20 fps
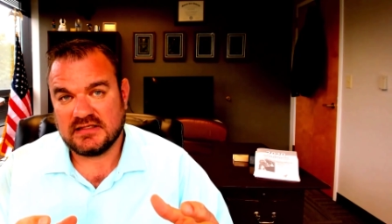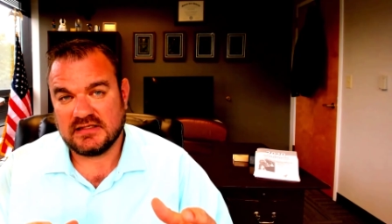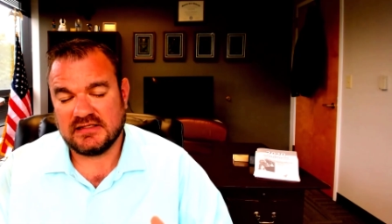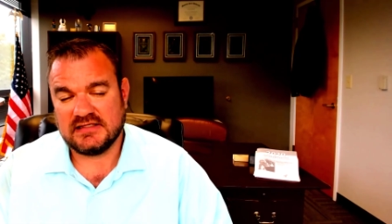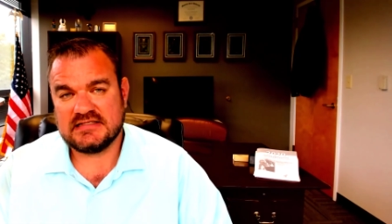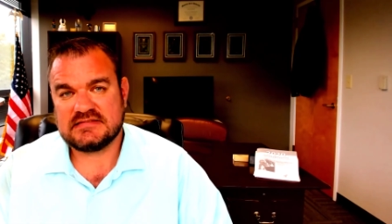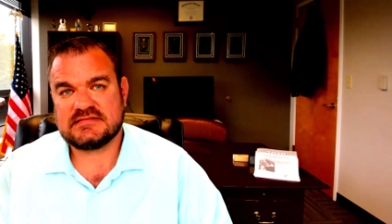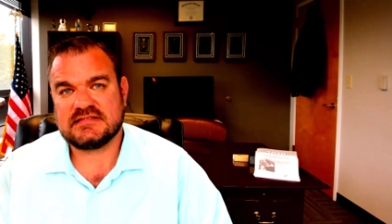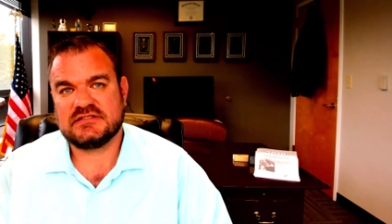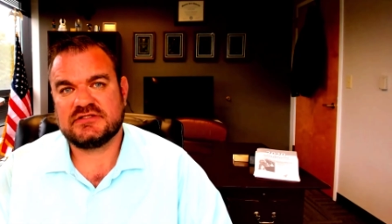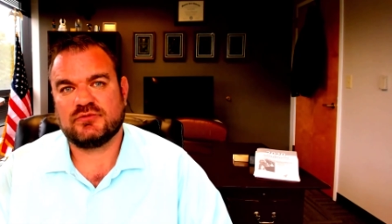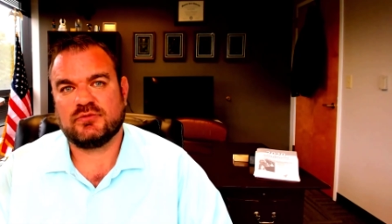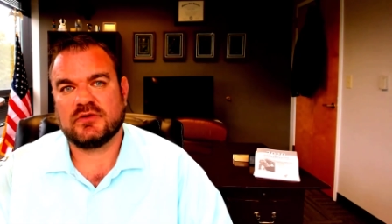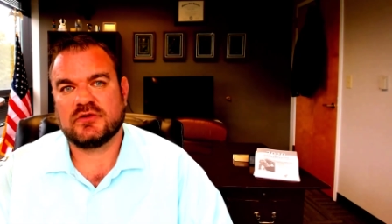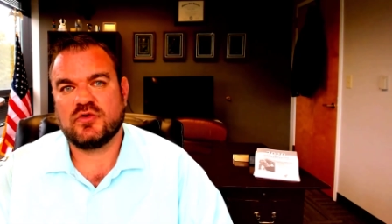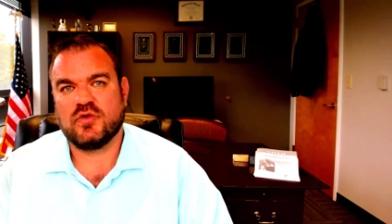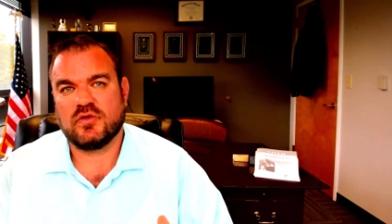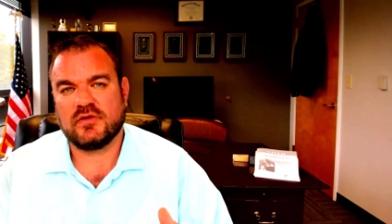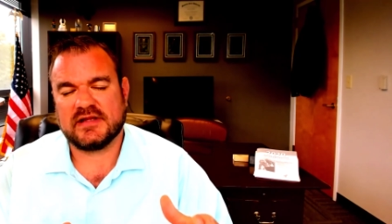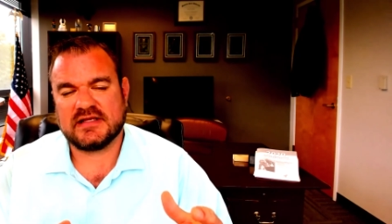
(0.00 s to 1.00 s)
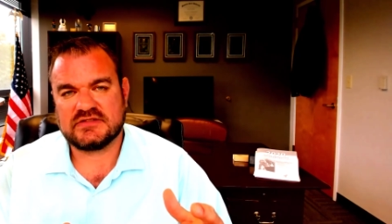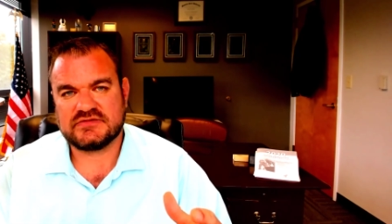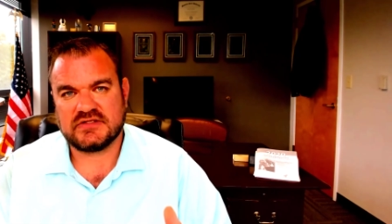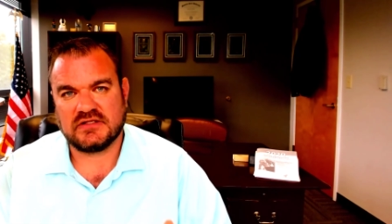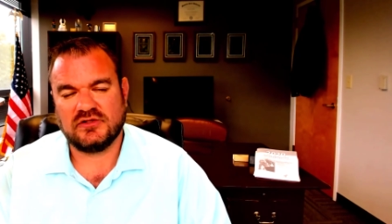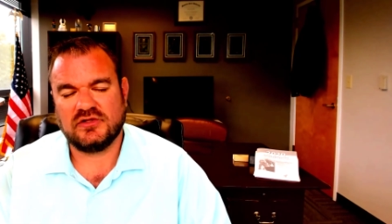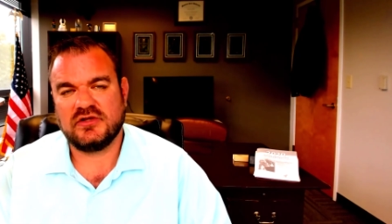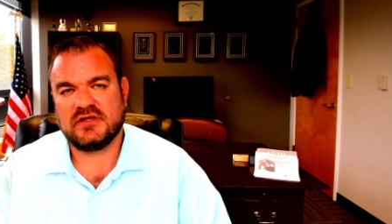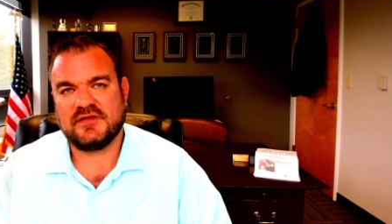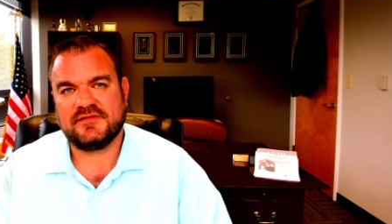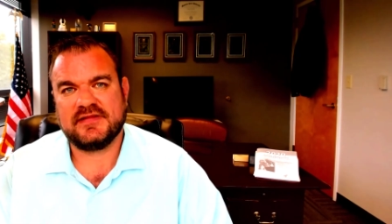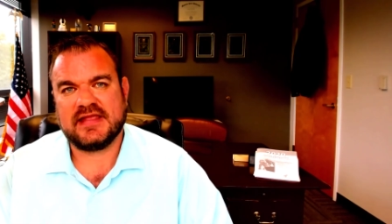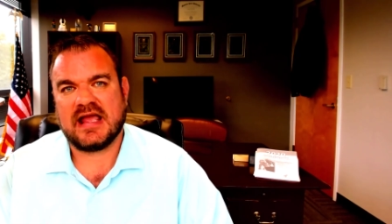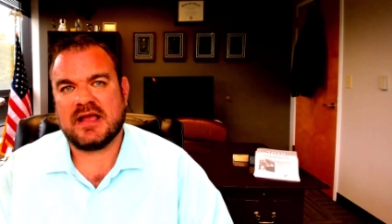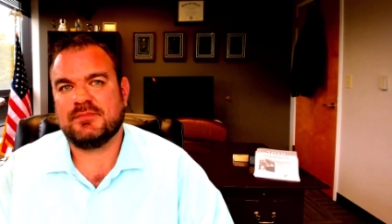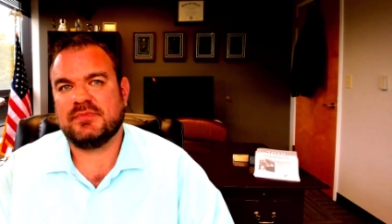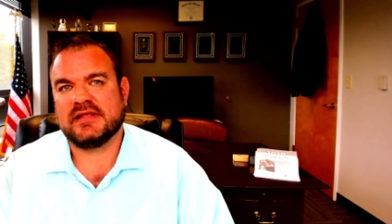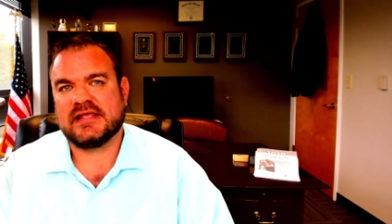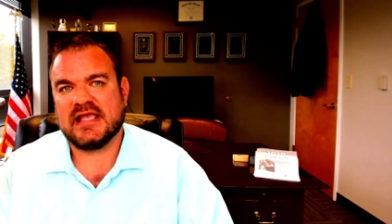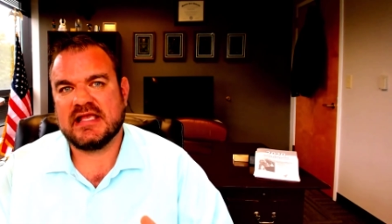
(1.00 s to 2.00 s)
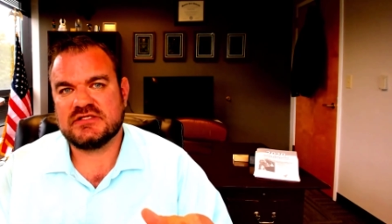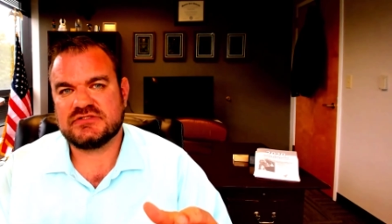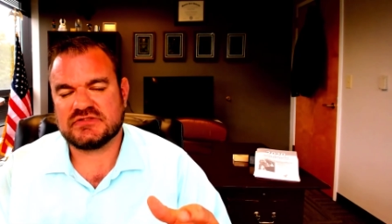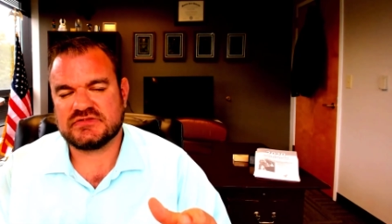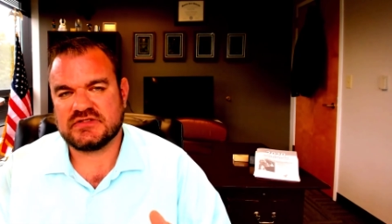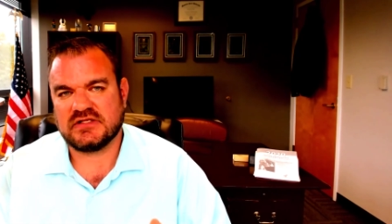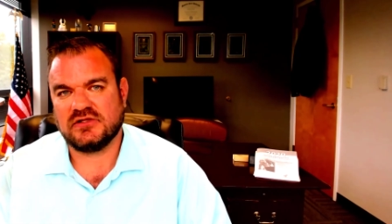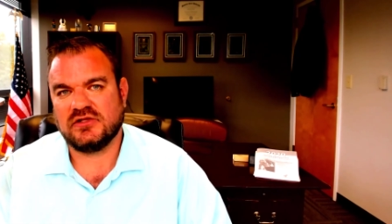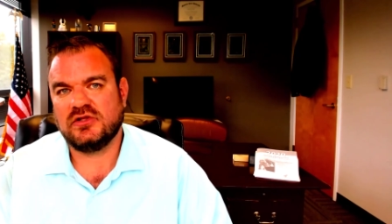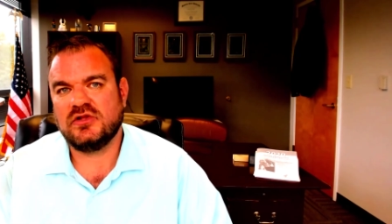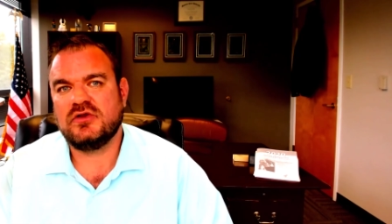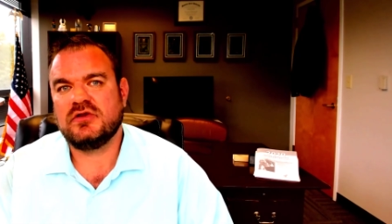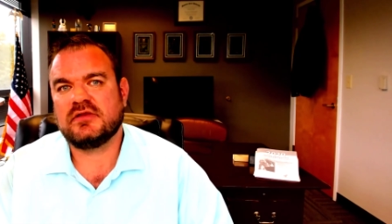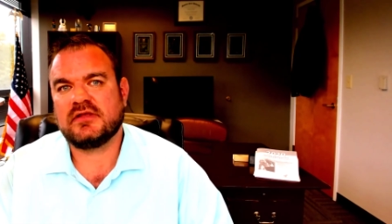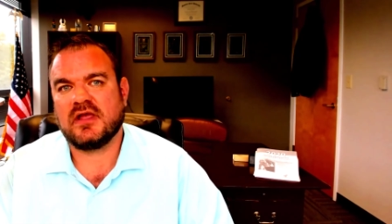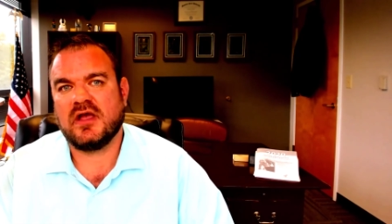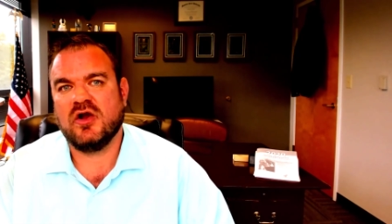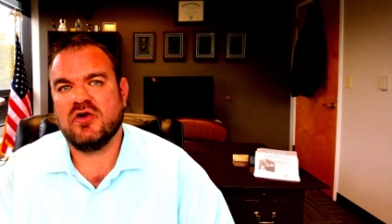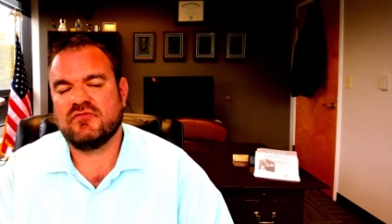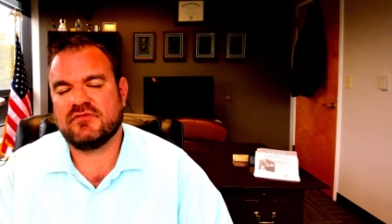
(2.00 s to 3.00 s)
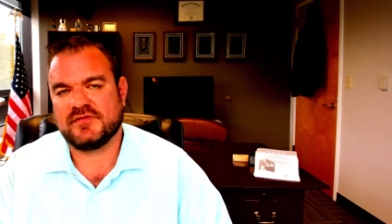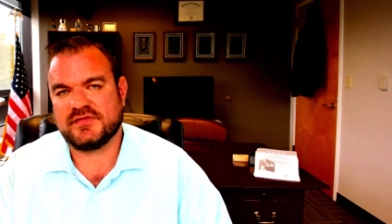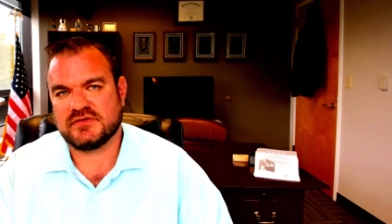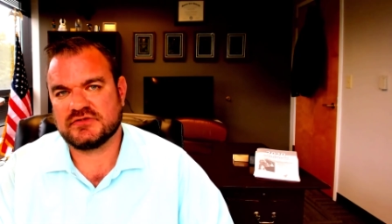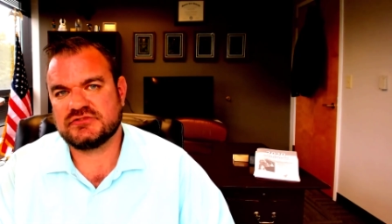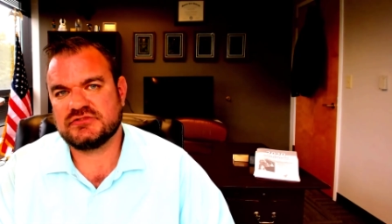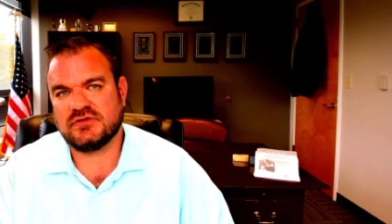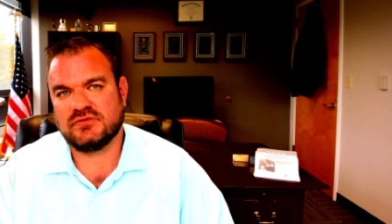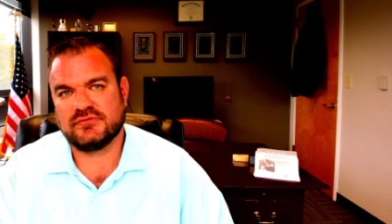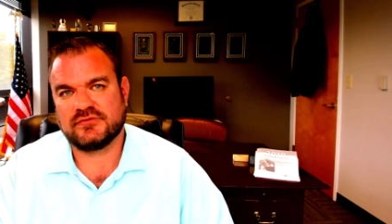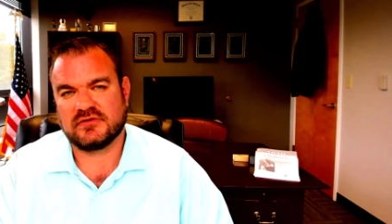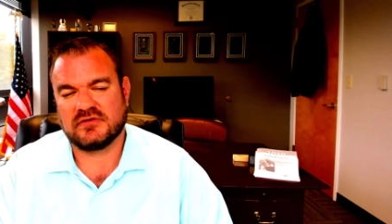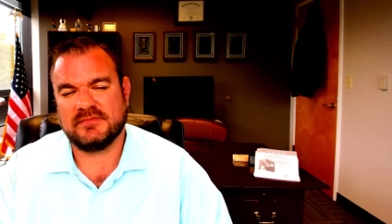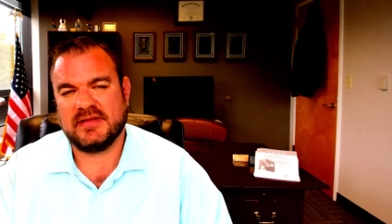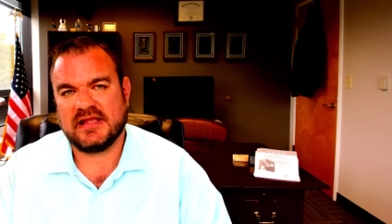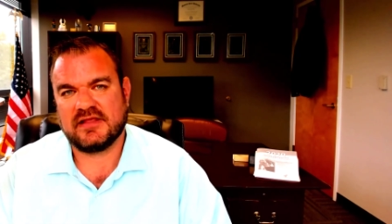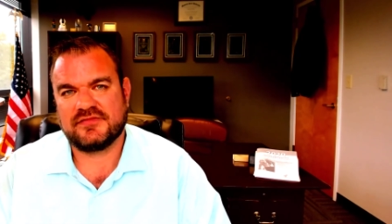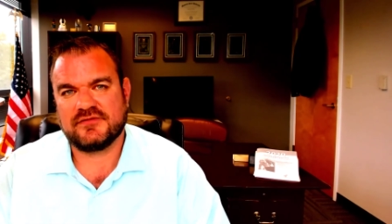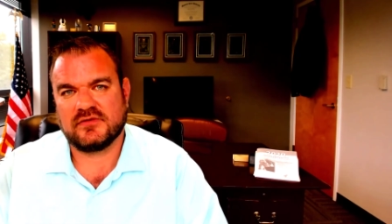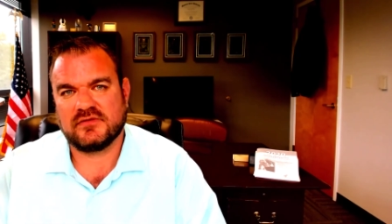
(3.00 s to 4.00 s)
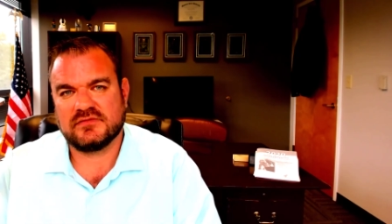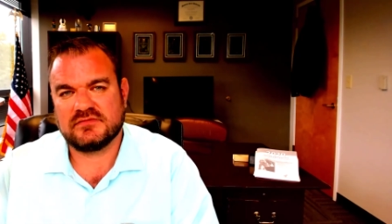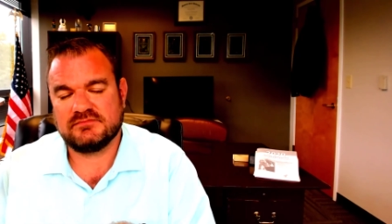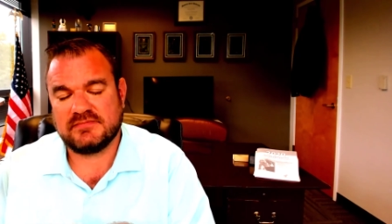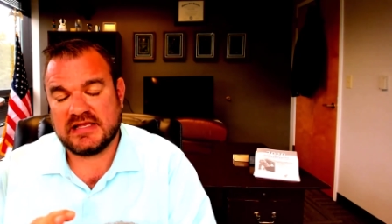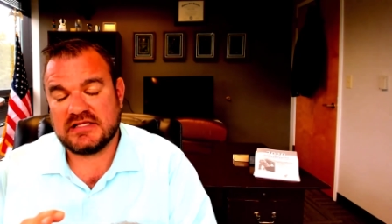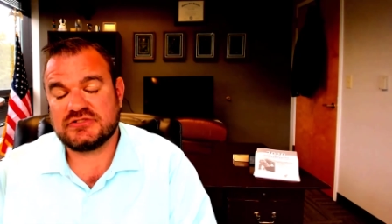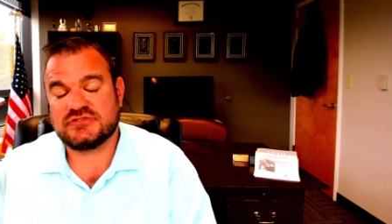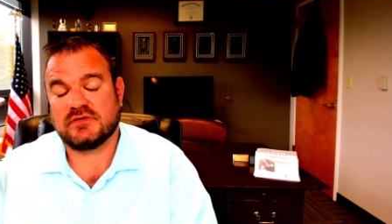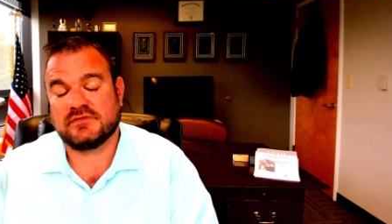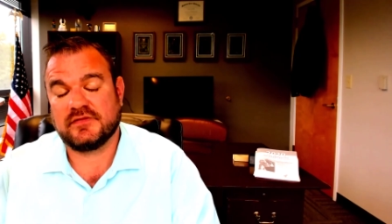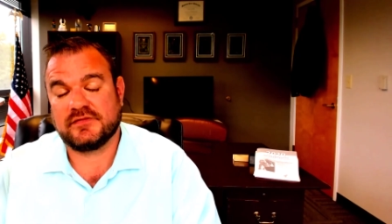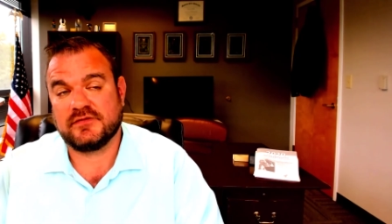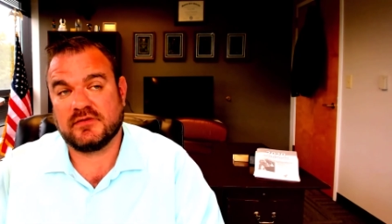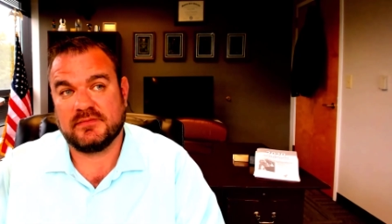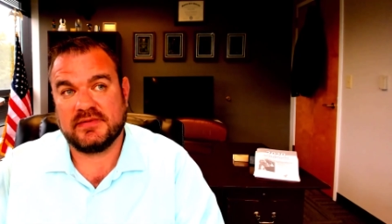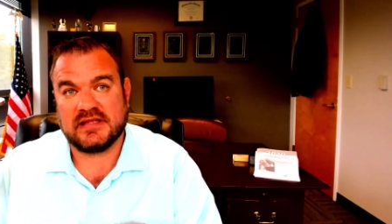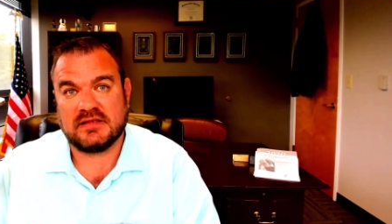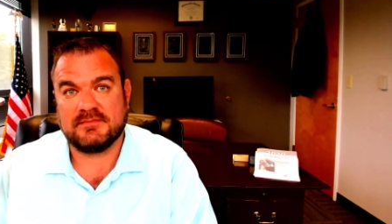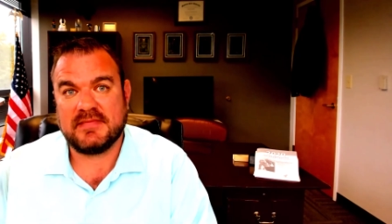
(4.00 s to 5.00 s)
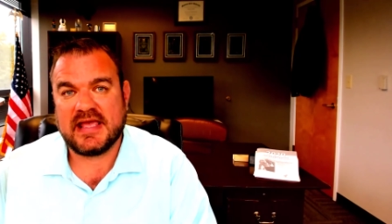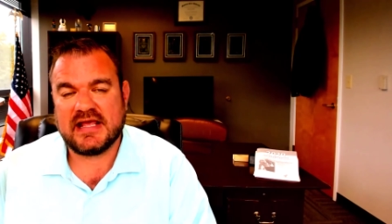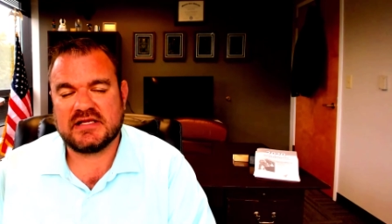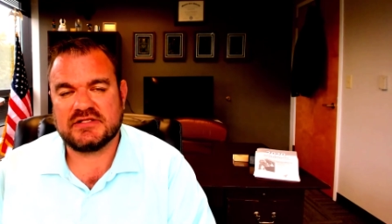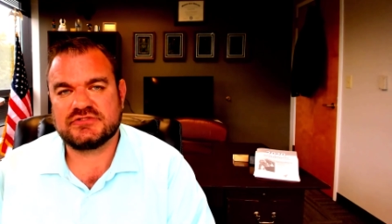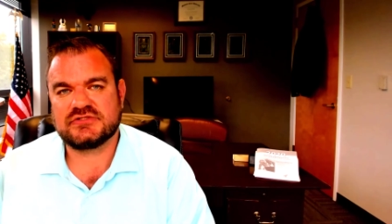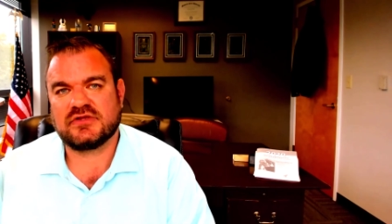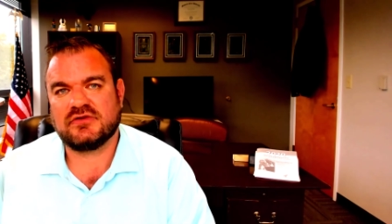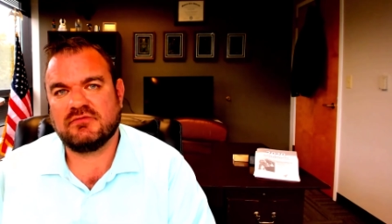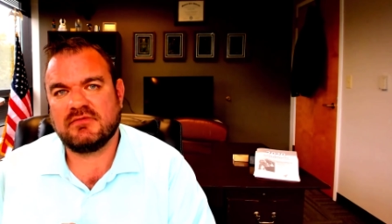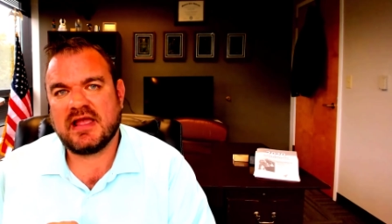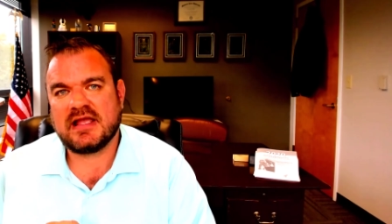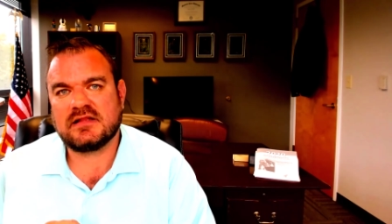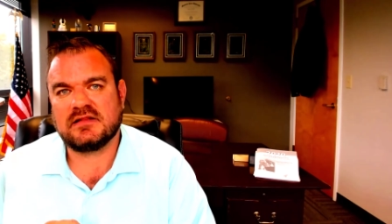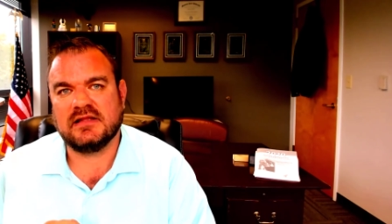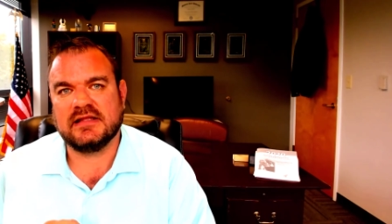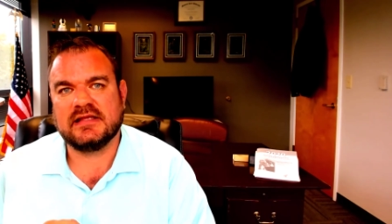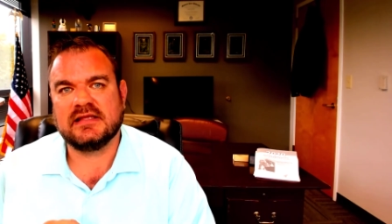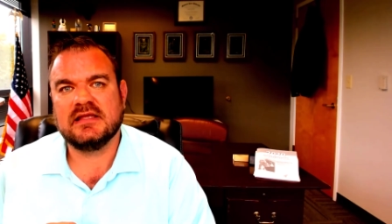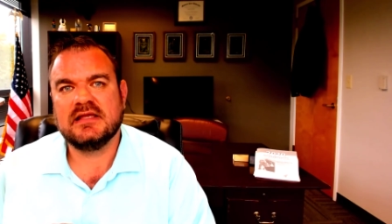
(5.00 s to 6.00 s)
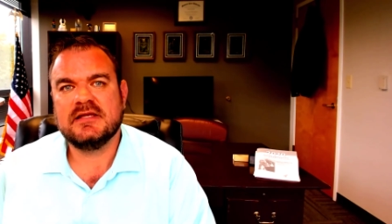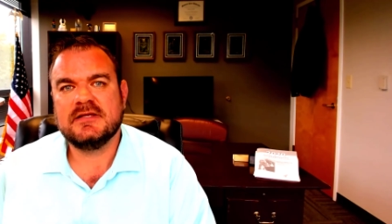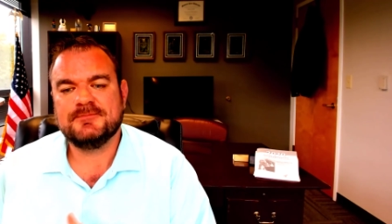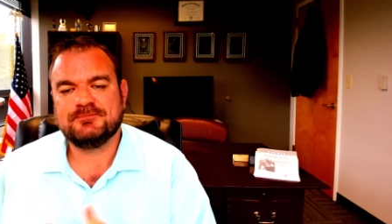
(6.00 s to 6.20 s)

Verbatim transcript: listen to recordings and look at the applications and look over their shoulder to make sure that they're being managed correctly.